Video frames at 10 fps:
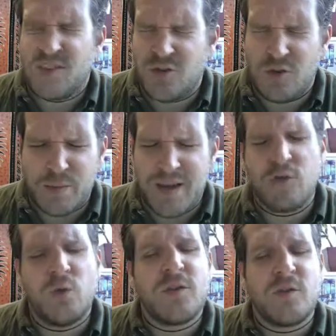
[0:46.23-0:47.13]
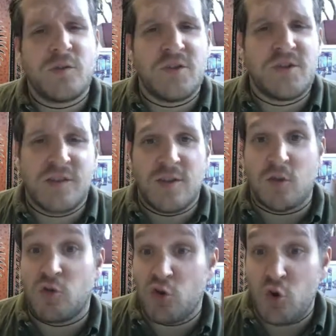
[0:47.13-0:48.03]
if dualism suggests that
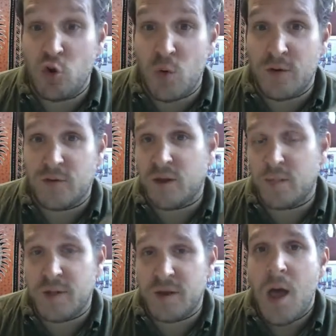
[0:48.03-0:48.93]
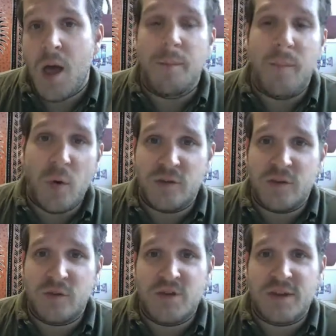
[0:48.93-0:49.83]
there's two of something, monism
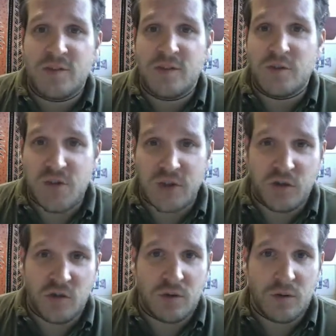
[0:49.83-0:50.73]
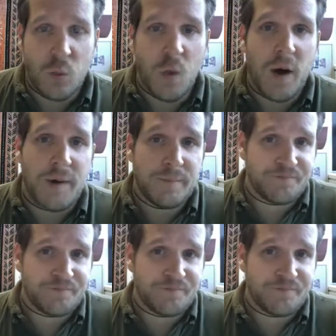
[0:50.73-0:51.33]
suggests there's just one.